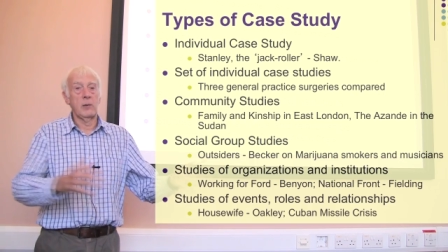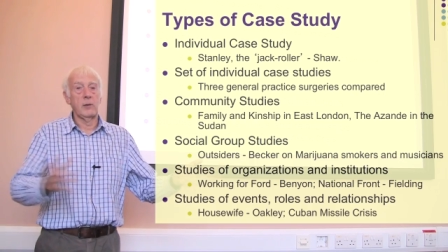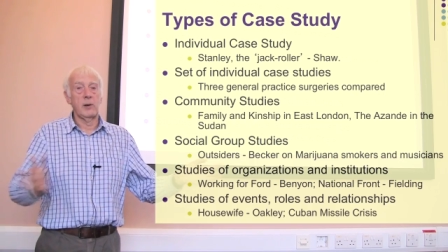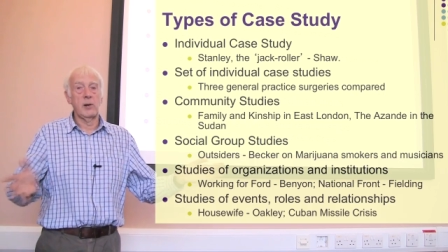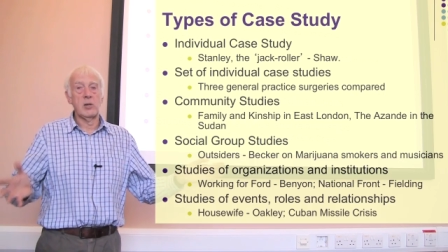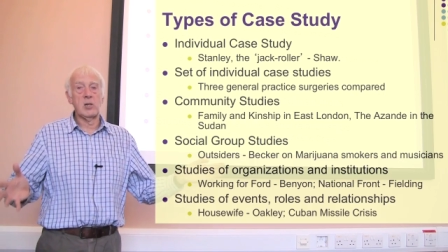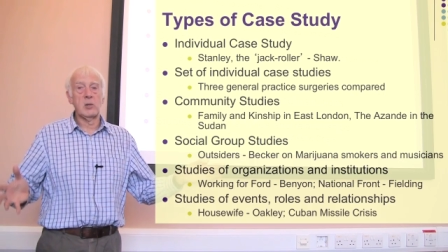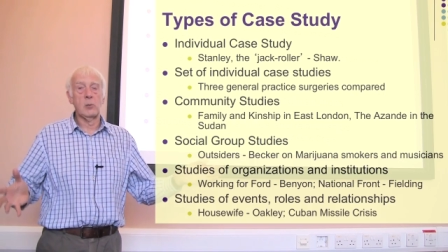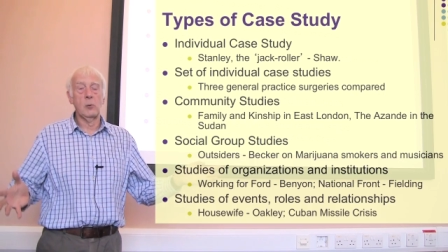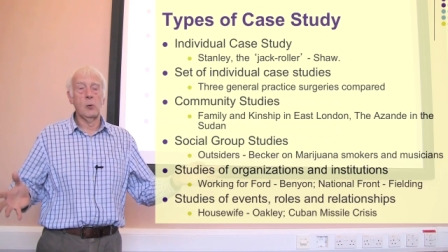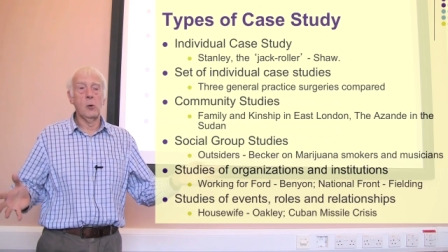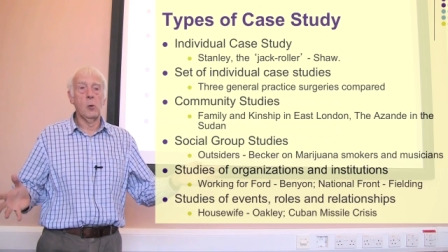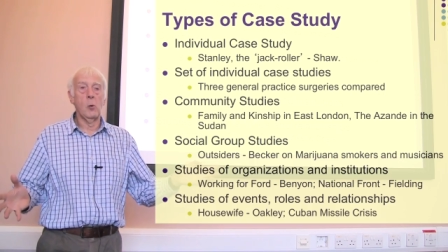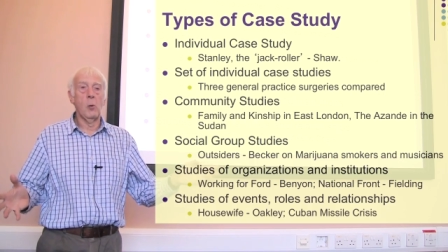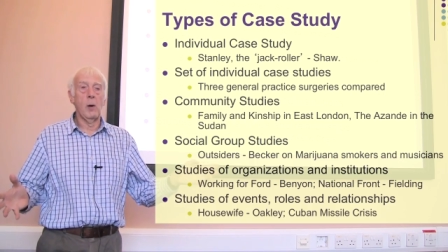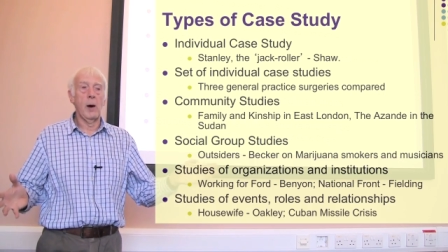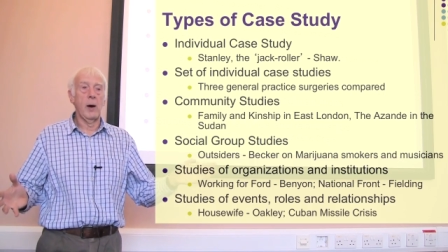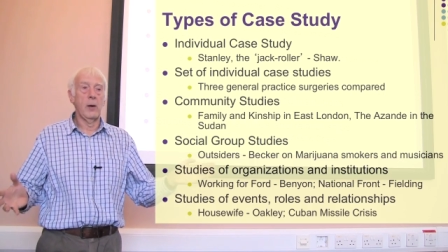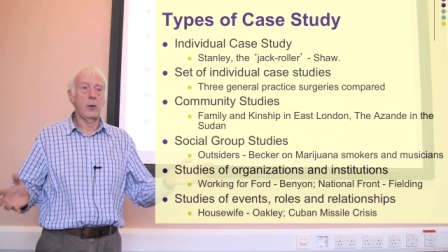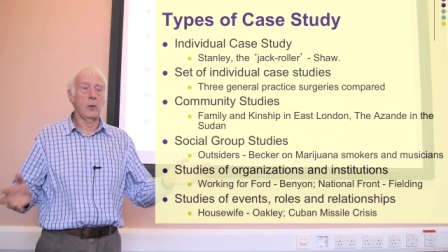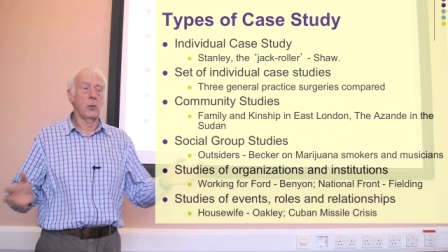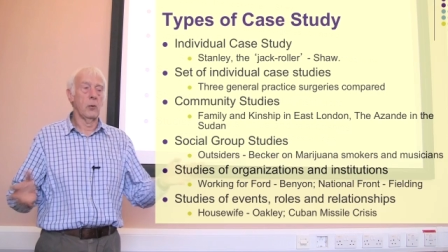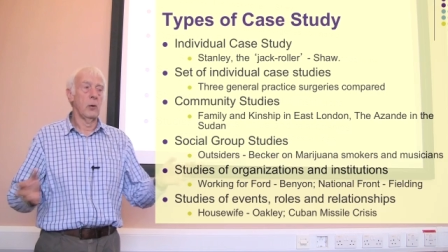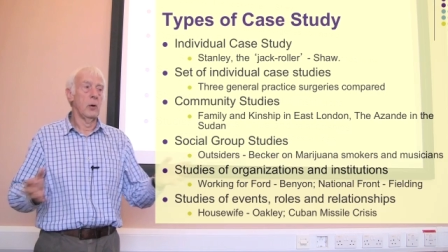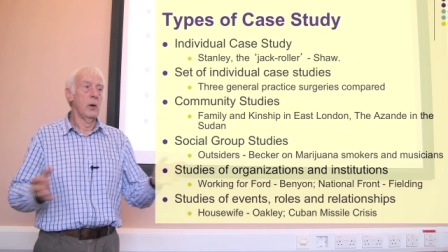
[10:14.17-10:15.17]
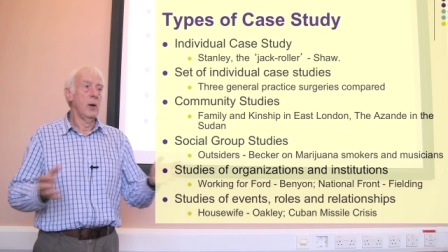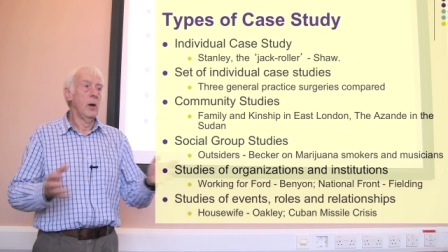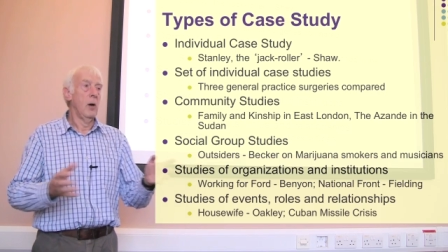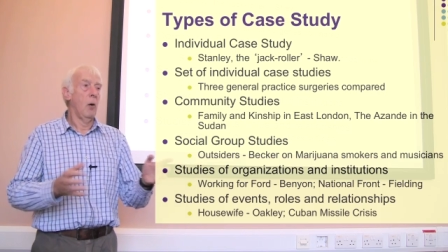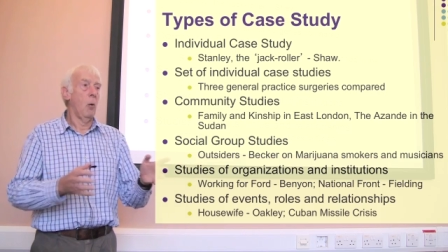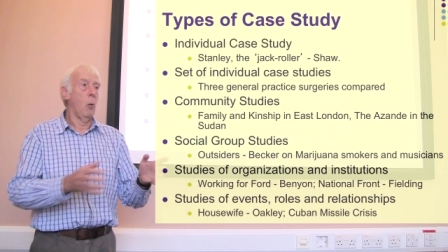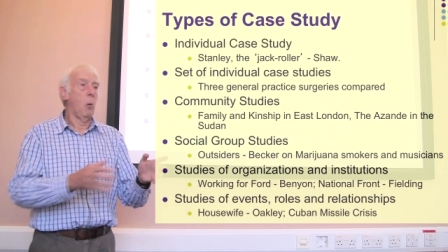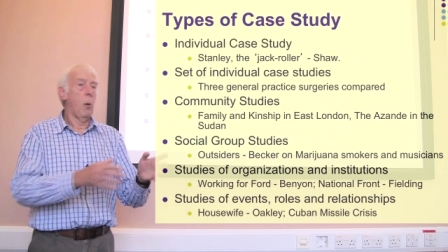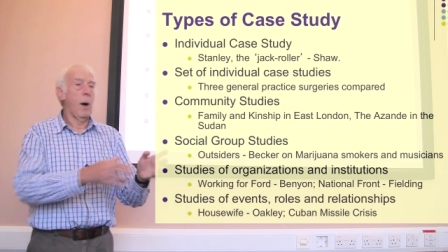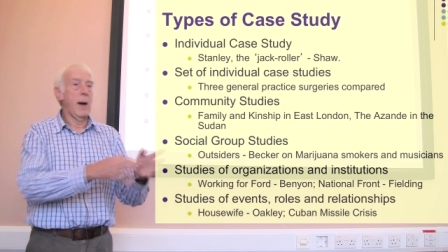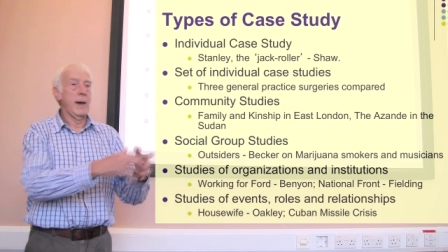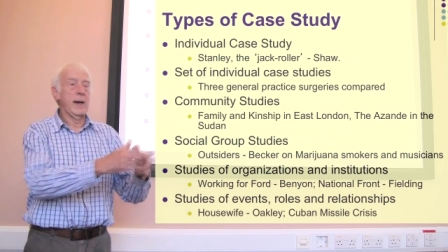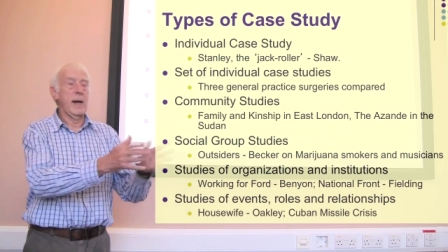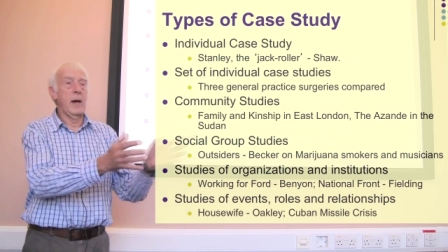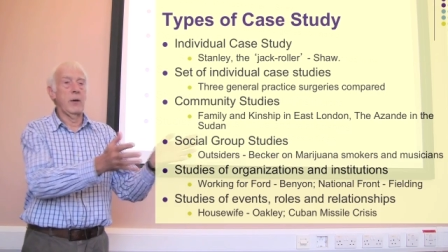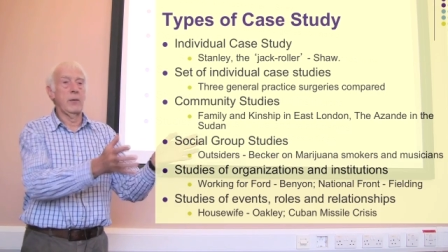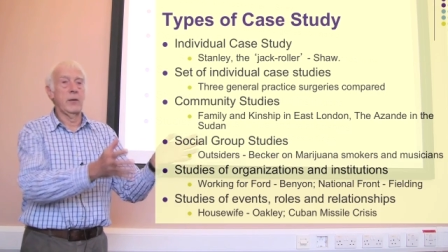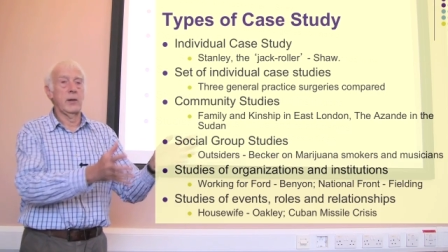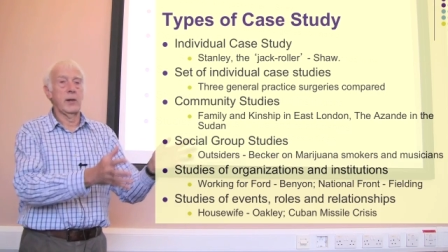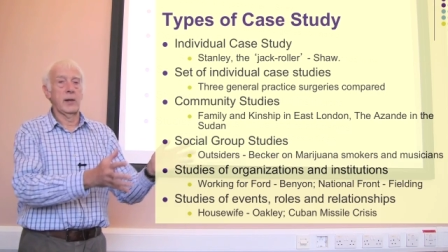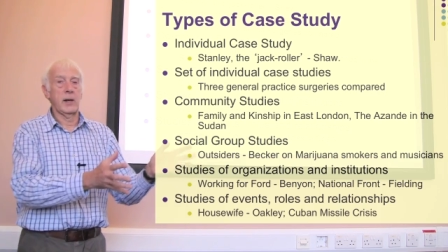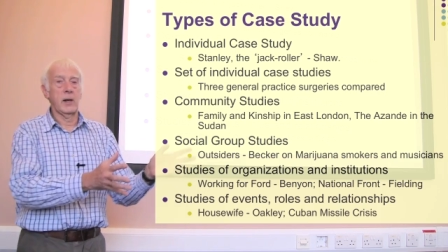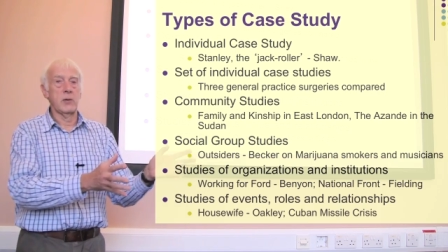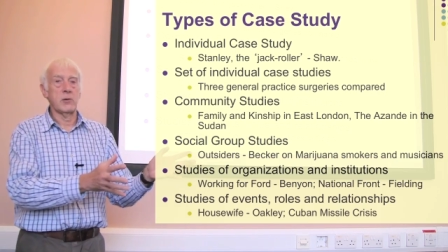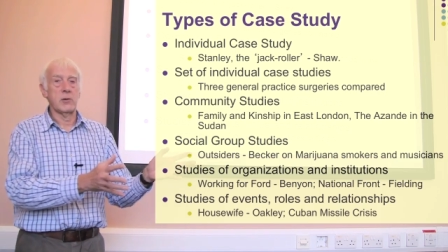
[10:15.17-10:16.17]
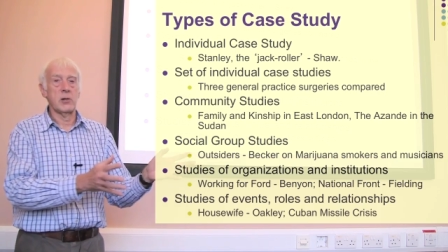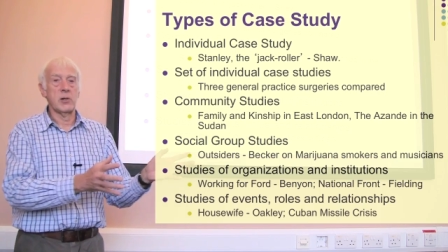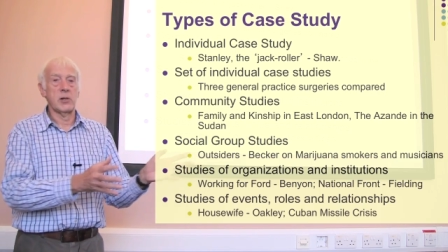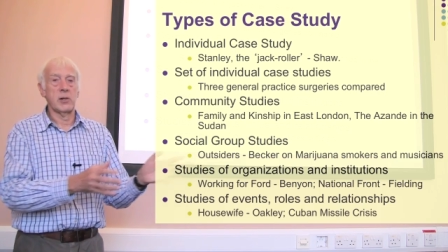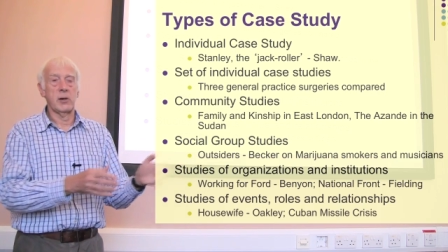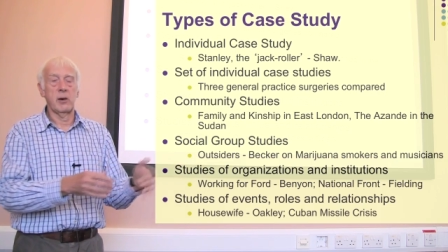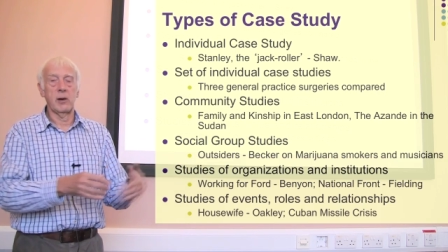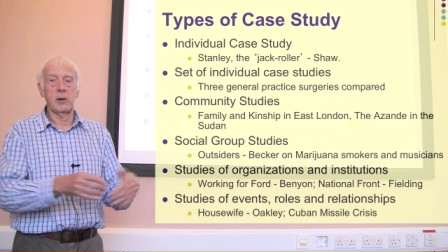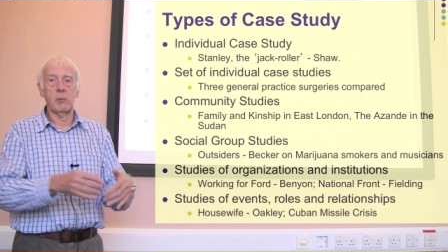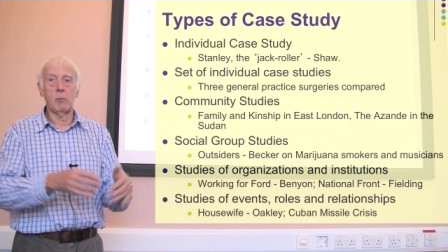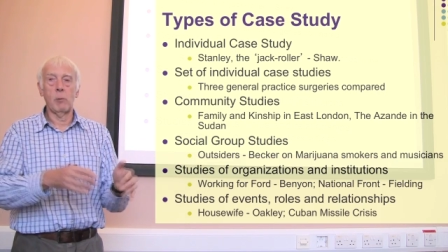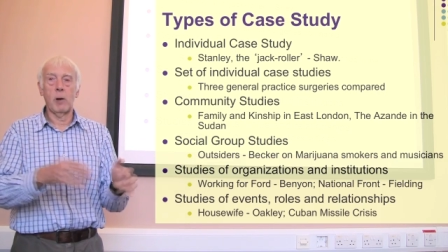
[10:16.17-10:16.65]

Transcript: a very small one, or one out in the countryside